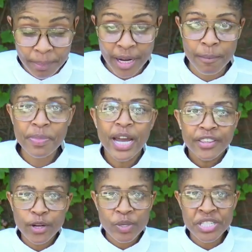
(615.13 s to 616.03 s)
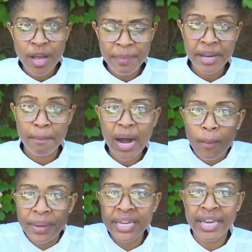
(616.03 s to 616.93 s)
But there was something
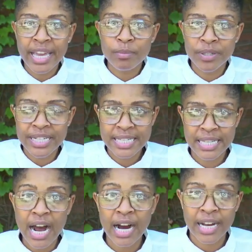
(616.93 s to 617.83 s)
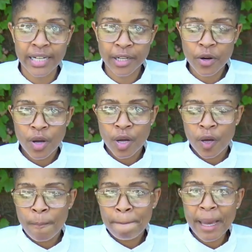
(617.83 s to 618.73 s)
about being able to sign.
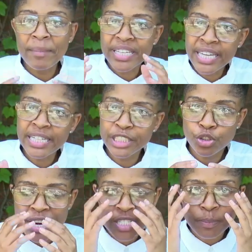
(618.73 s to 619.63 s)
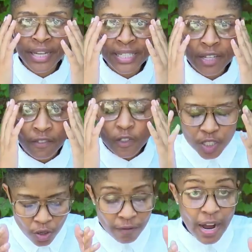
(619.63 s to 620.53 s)
I'm a kidney transplant
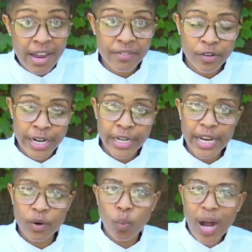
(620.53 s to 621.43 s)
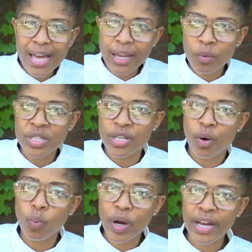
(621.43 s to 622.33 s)
survivor, and while I was
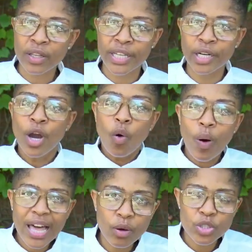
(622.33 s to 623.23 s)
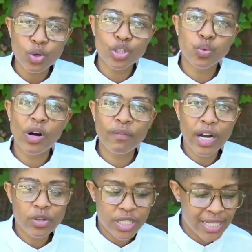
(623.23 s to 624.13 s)
unwell and while I was on 12
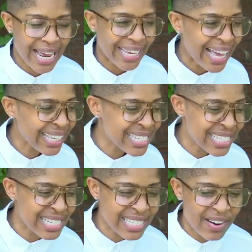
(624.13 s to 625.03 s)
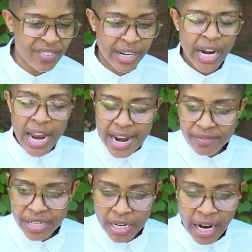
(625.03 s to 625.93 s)
hours of dialysis
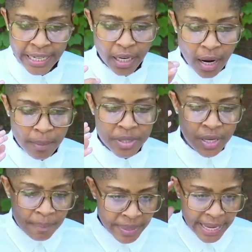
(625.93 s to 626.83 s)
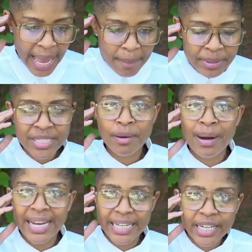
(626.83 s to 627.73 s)
every night, something happened to
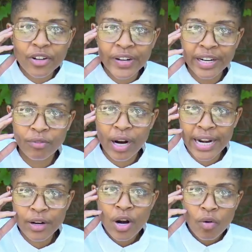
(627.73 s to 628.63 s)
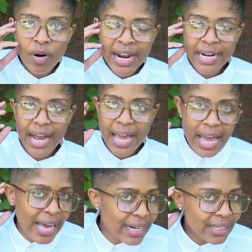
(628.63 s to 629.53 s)
my hearing, right? I
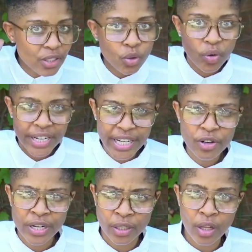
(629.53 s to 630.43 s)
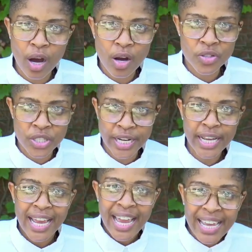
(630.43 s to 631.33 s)
had a little hearing loss,
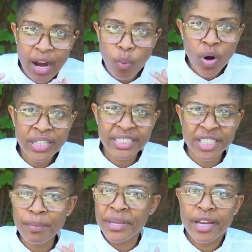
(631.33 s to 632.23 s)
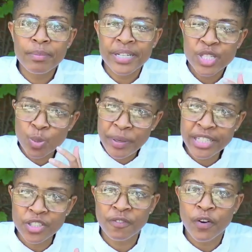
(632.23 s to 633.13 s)
and I wanted to be able to
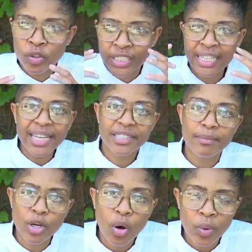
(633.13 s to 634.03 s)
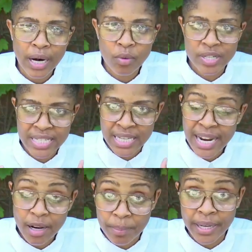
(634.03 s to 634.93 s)
speak to folks and let them know what I was
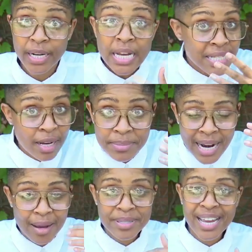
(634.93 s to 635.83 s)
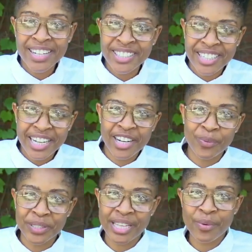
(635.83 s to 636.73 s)
saying, but sometimes I couldn't hear
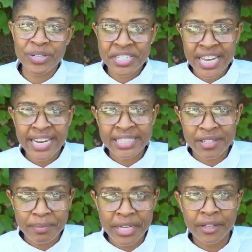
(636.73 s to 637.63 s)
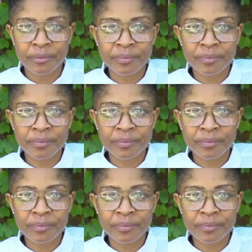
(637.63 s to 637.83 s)
what they were saying to me.